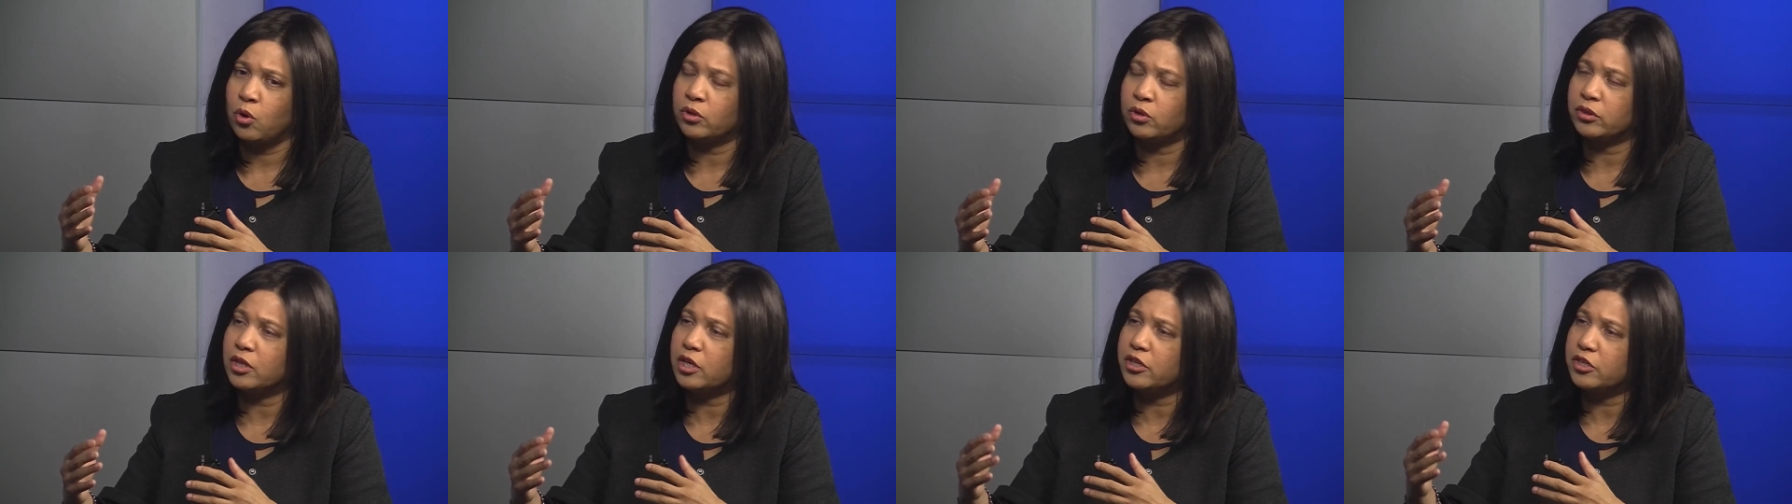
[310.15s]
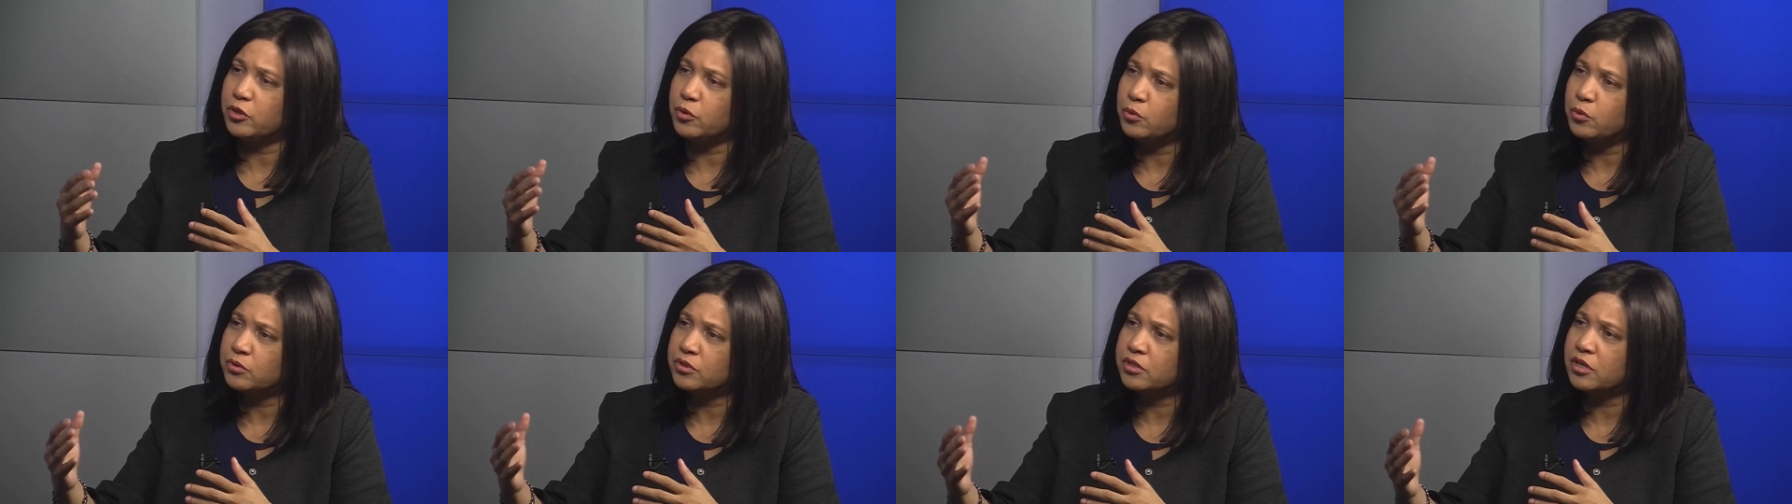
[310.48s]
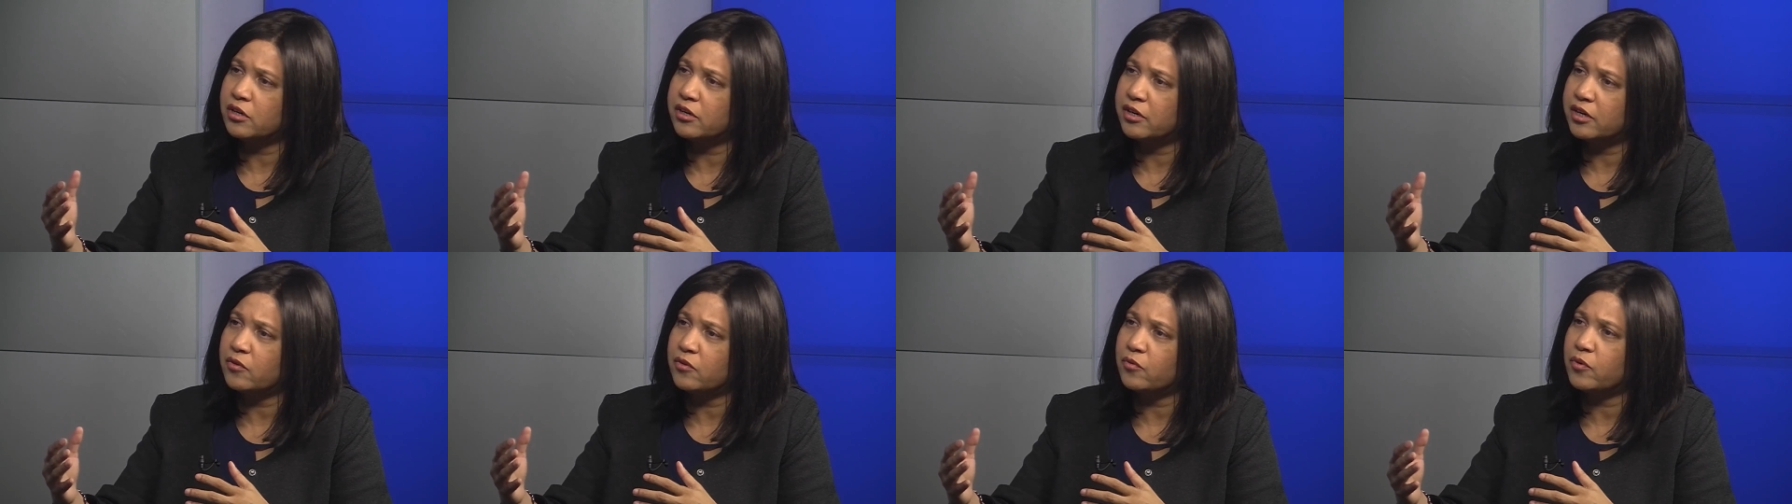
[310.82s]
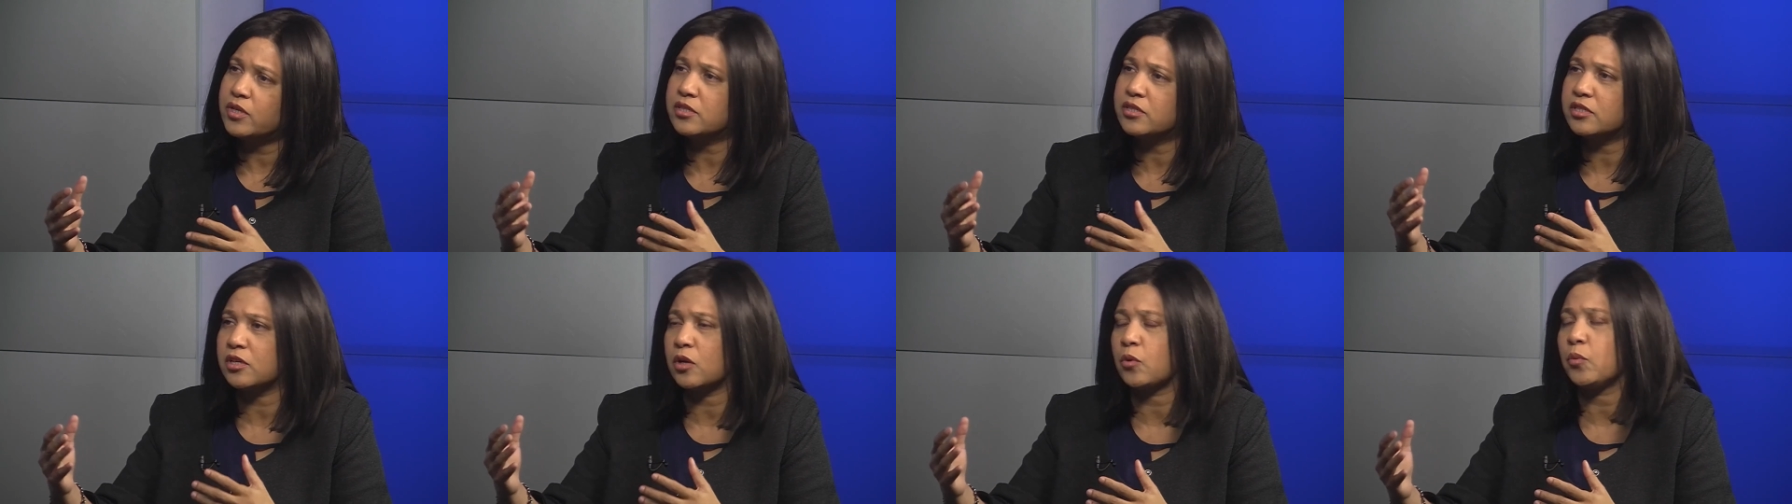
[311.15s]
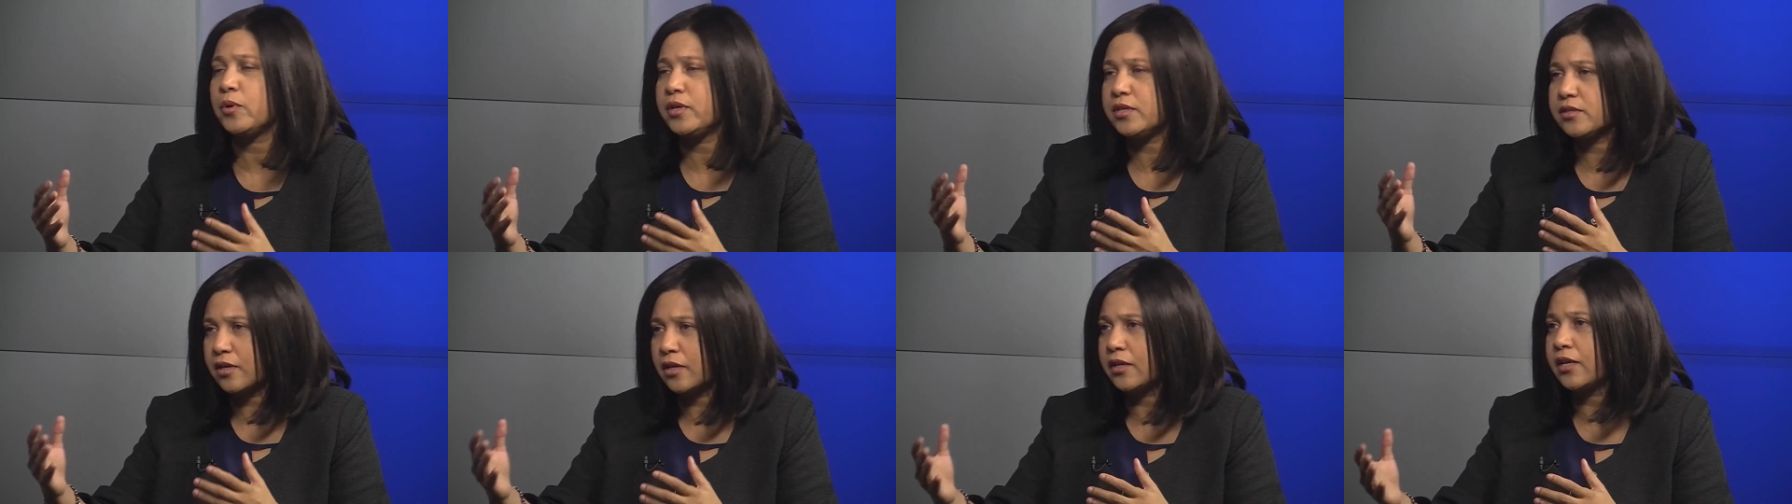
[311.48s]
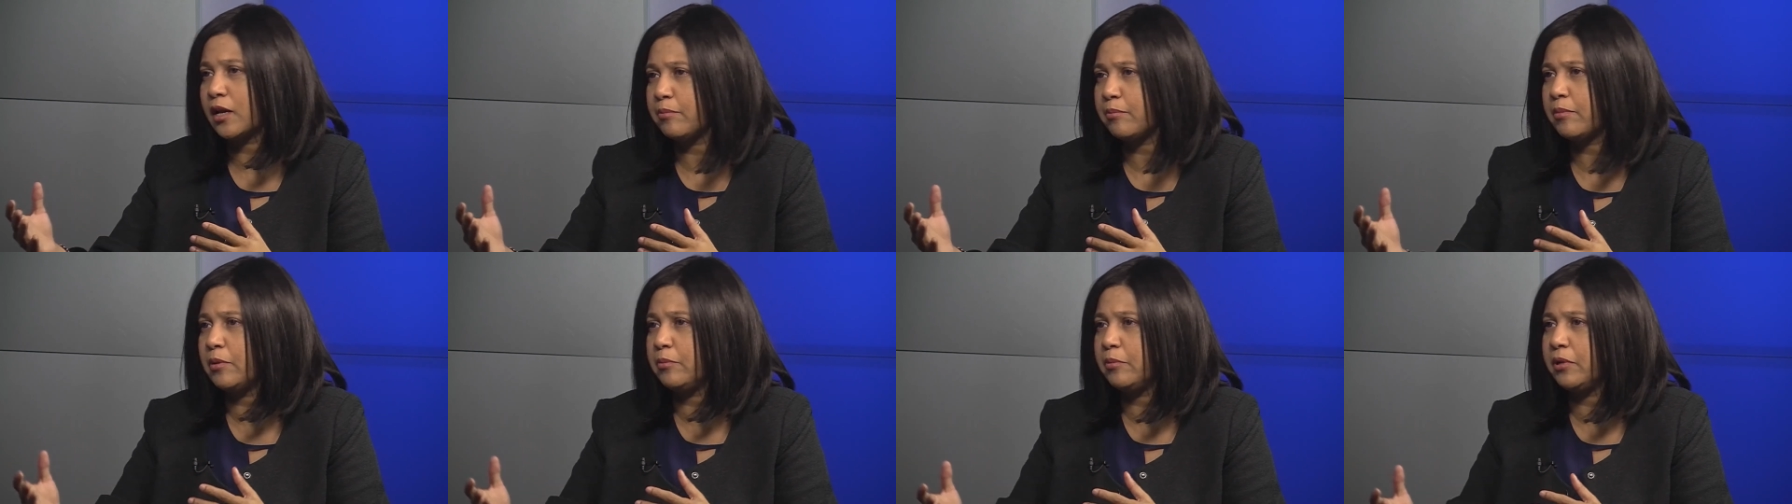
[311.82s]
on the user-driven service and
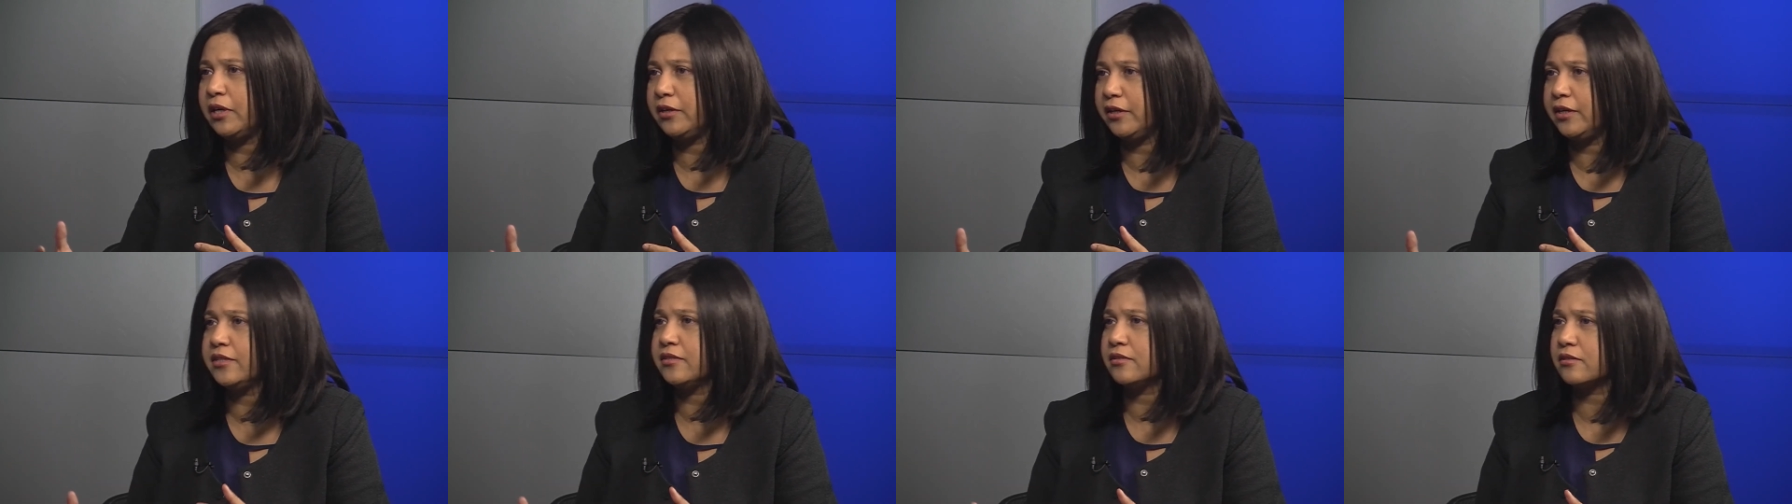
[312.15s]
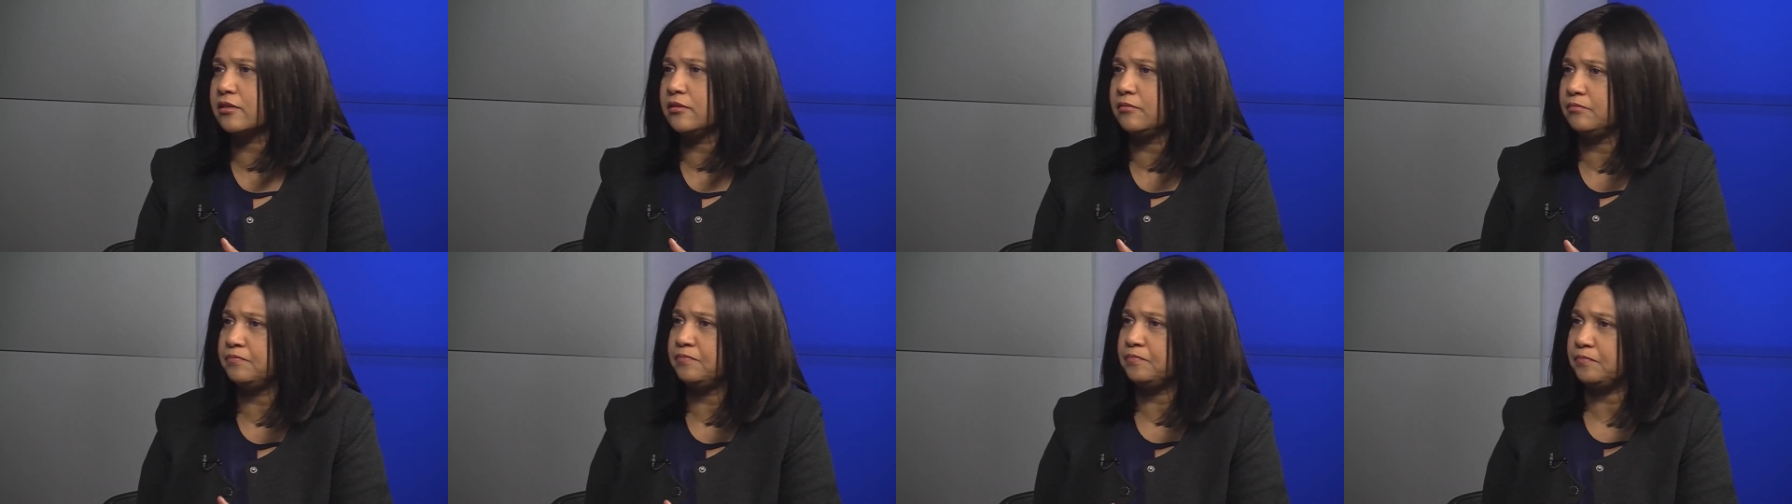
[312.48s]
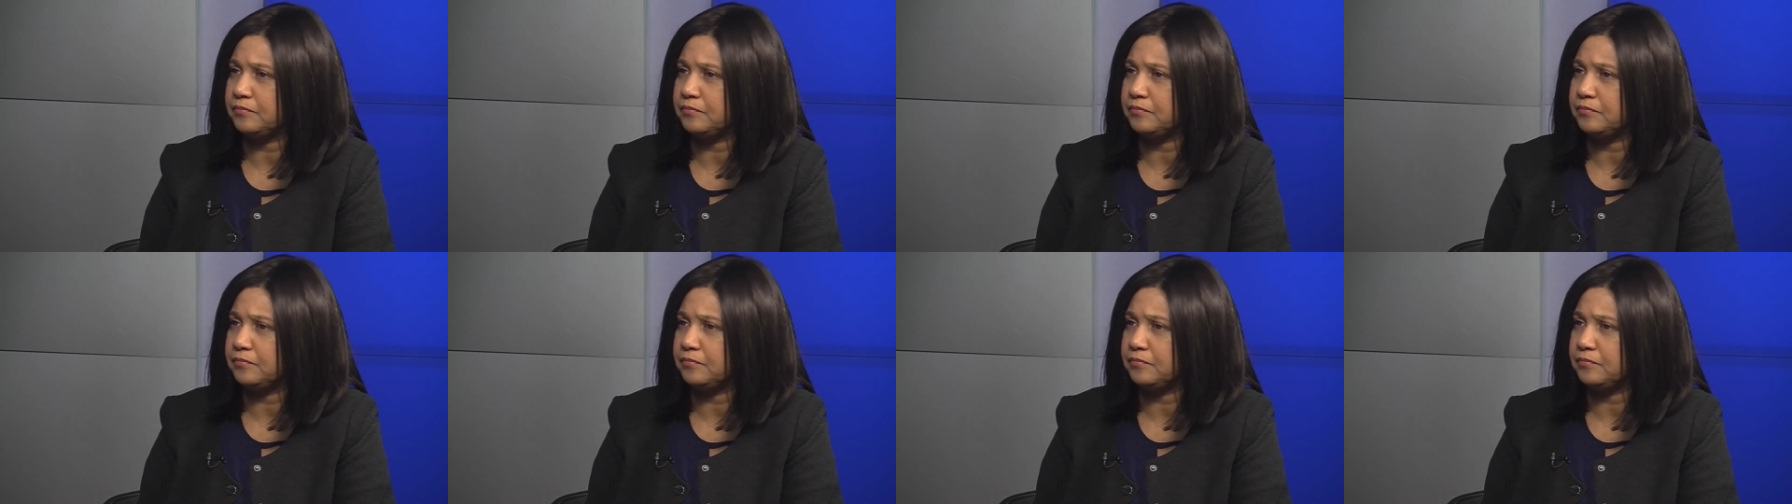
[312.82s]
capabilities.